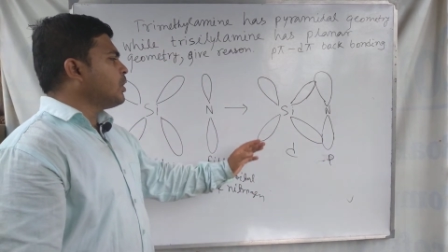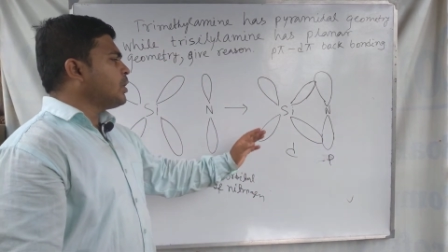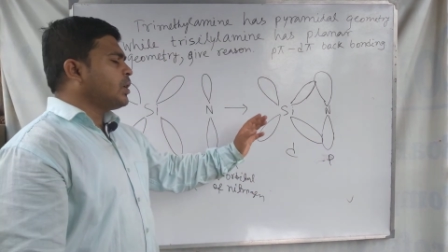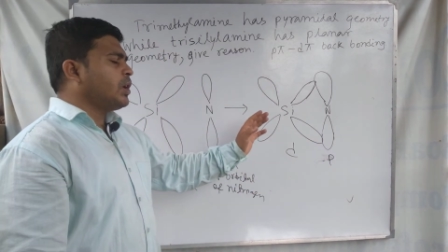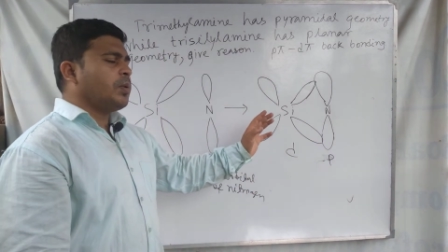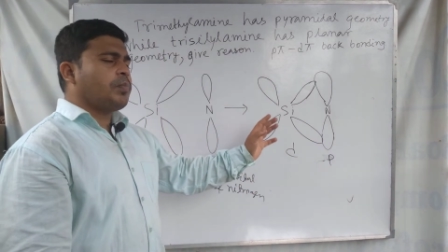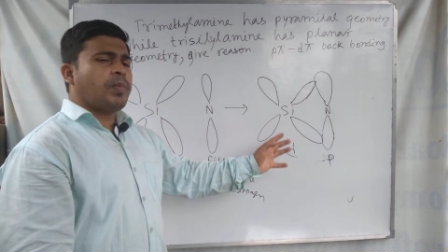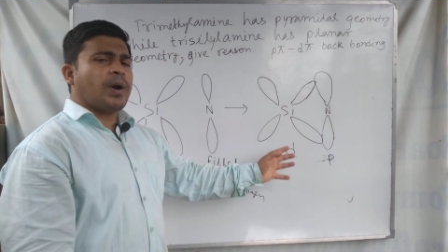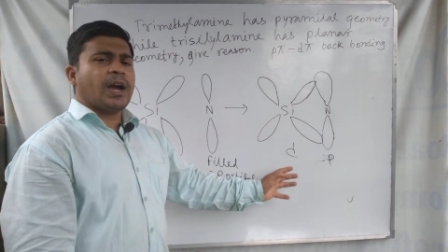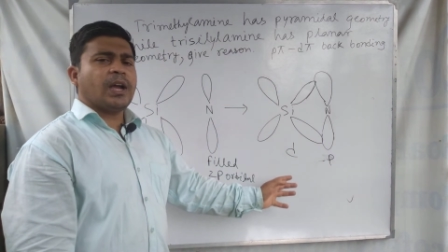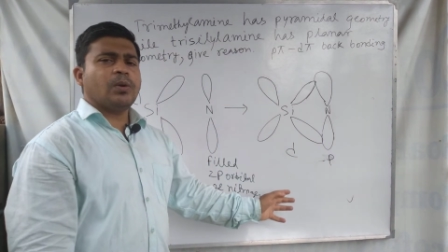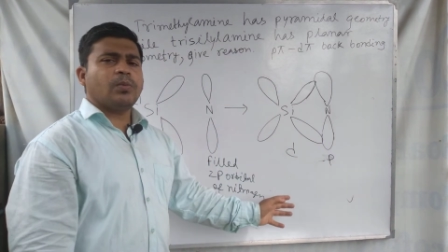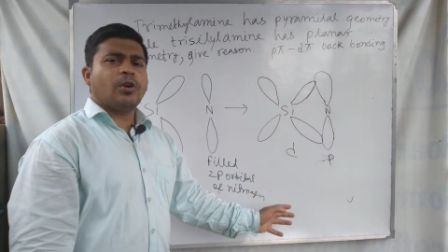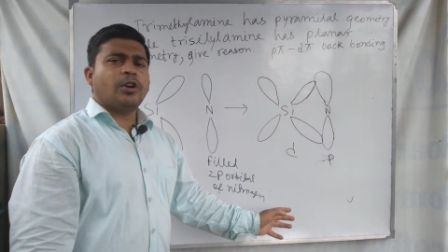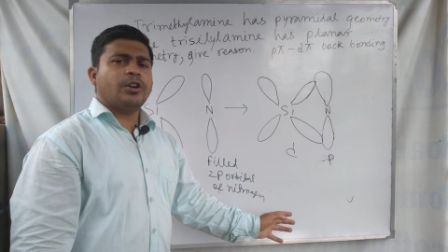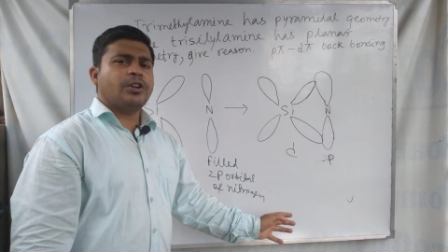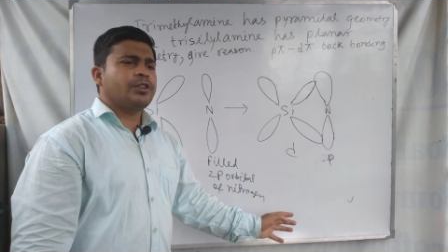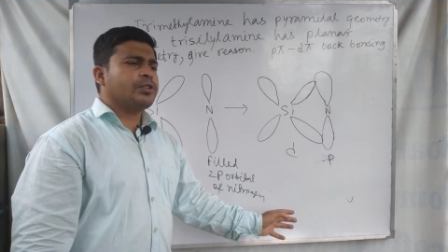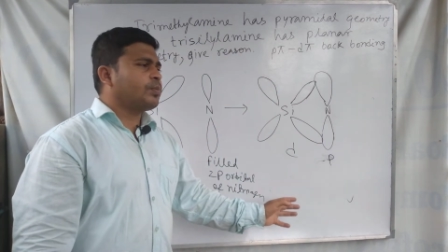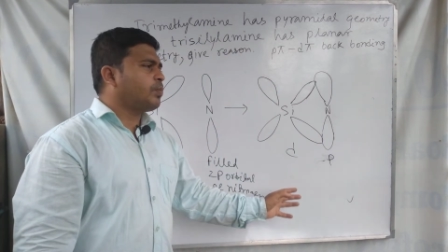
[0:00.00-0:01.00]
a pi
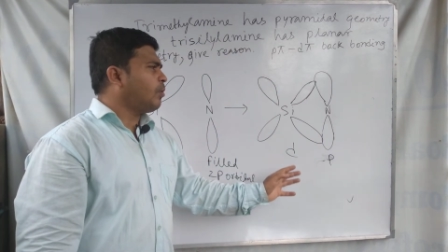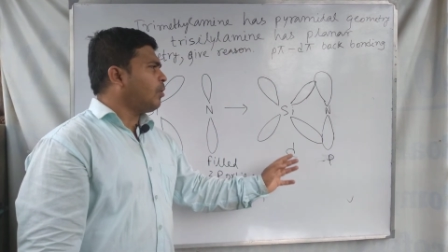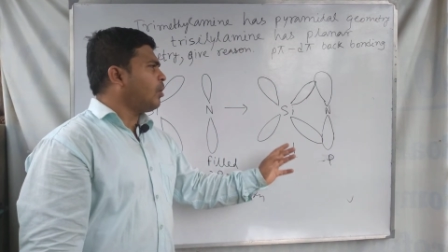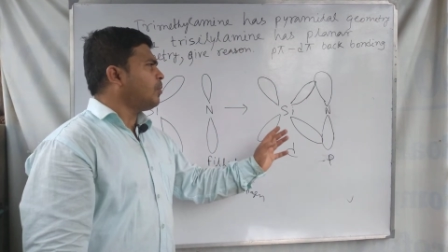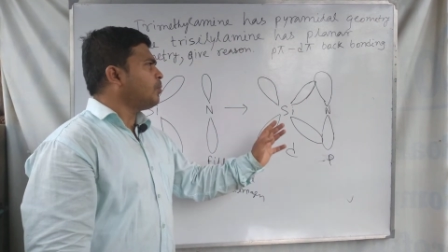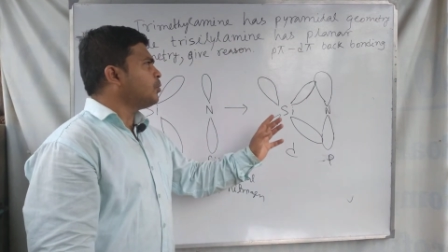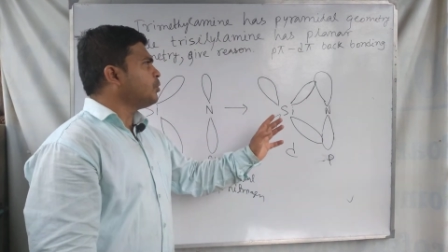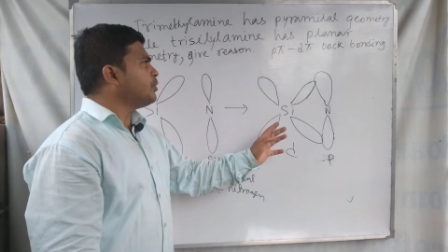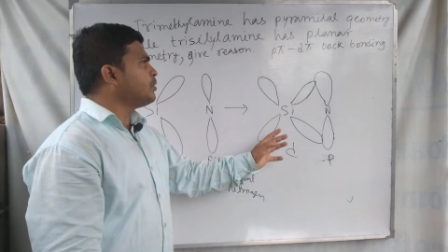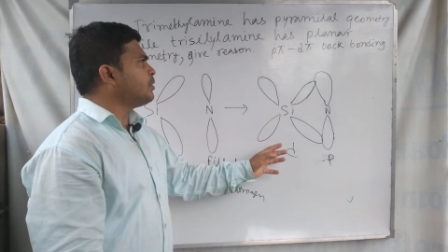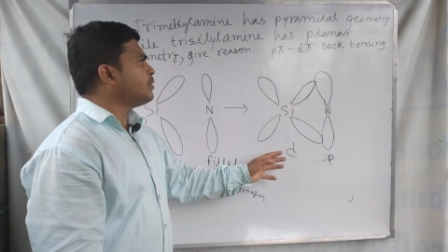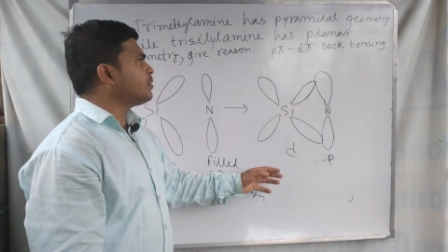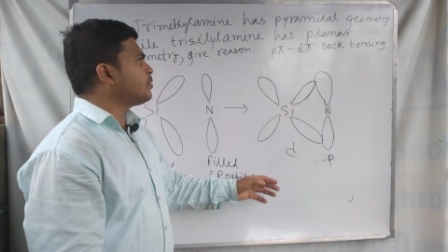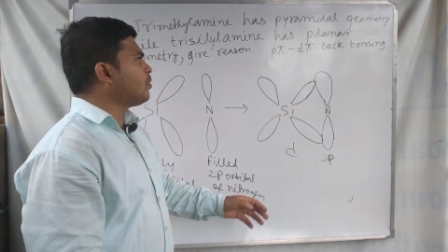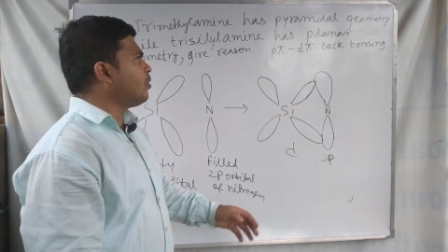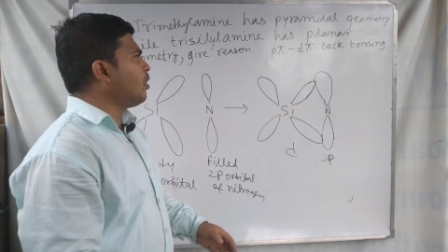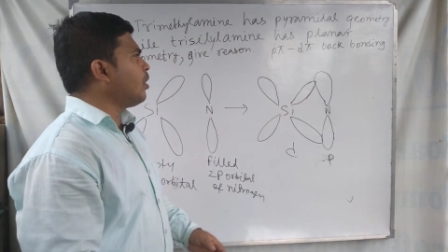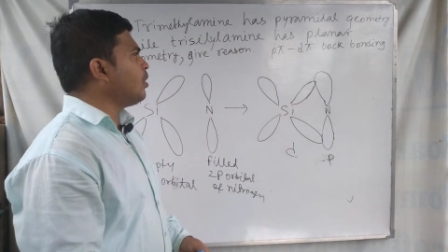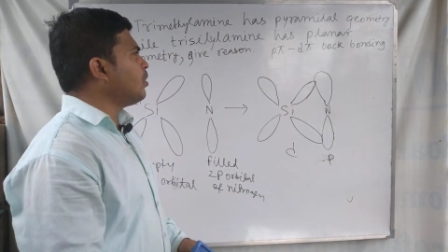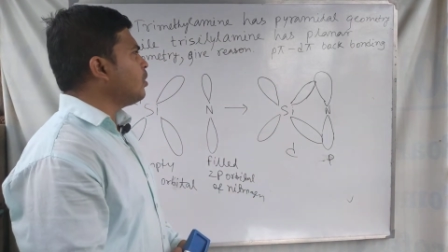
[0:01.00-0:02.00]
bond is formed which is
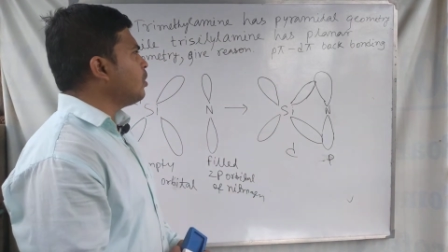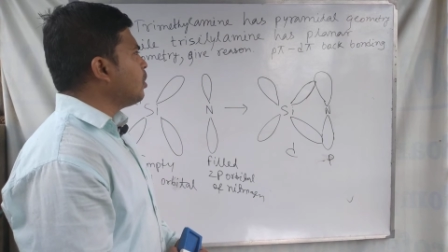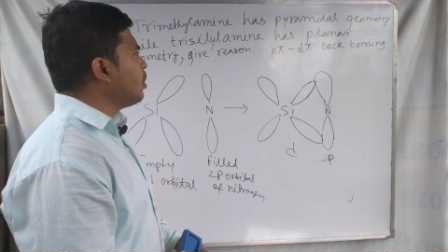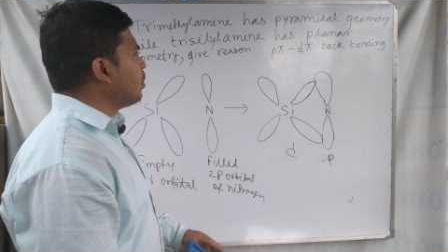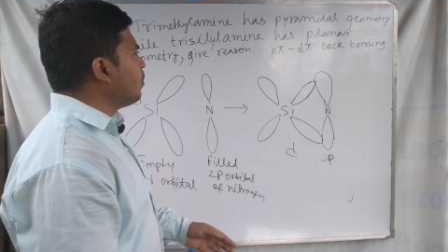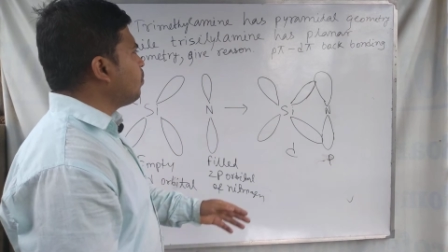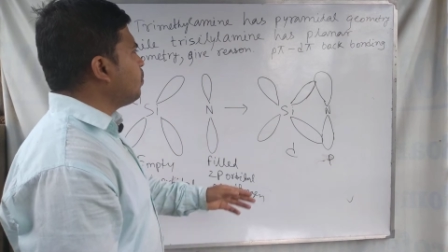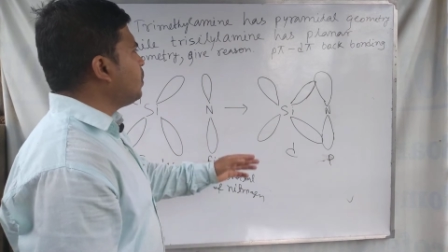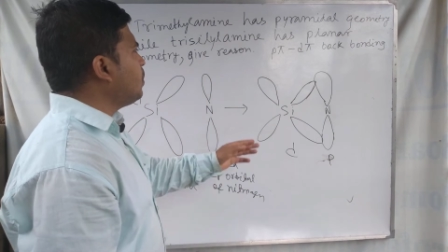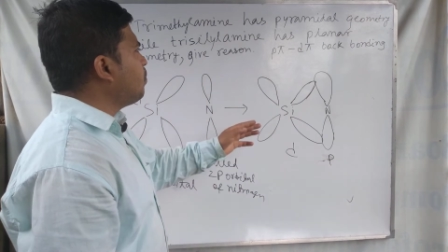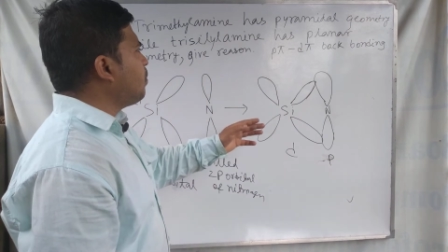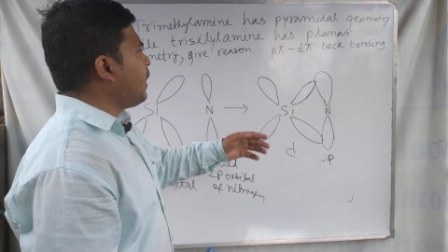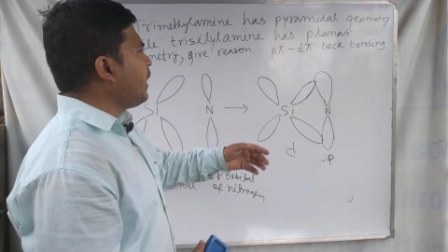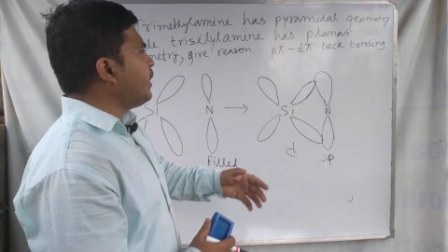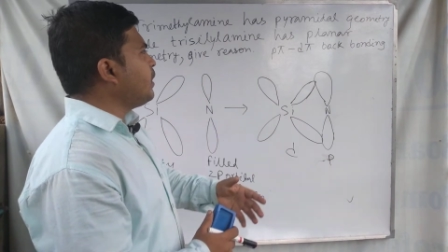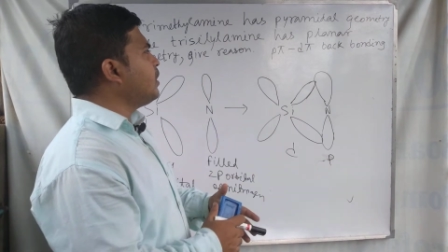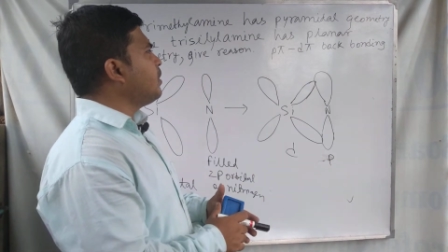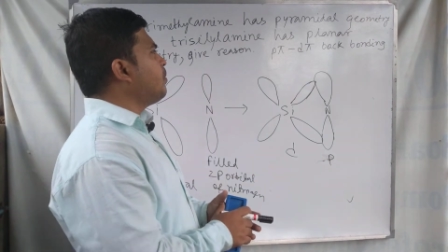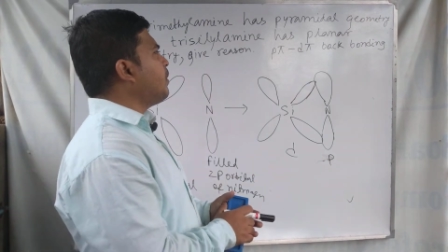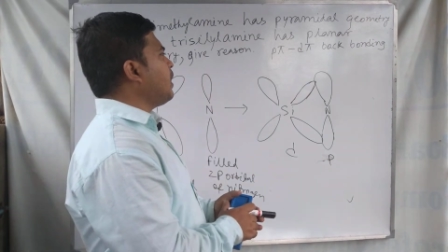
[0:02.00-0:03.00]
called p pi
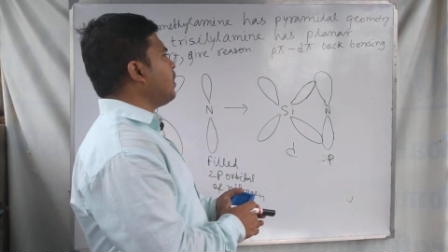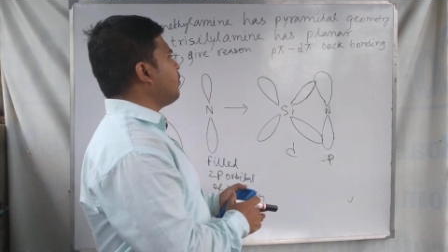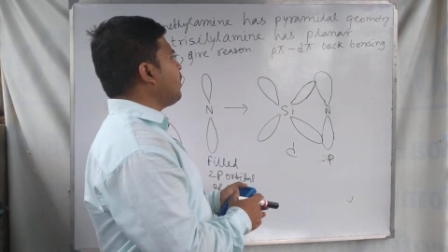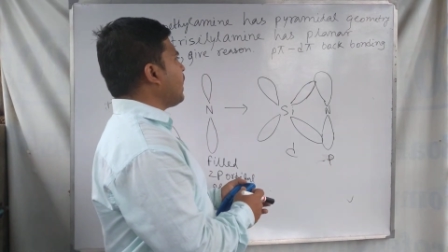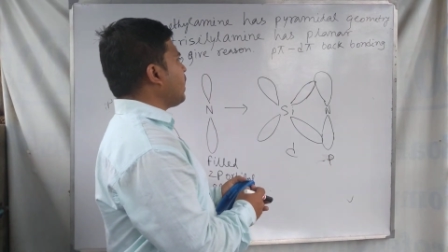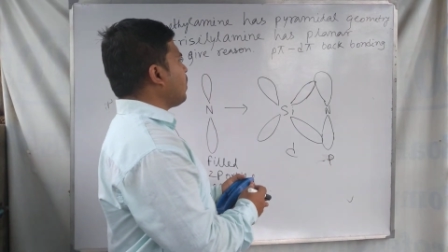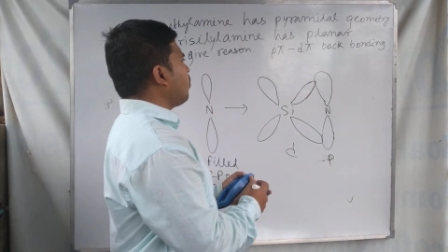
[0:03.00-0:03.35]
d pi back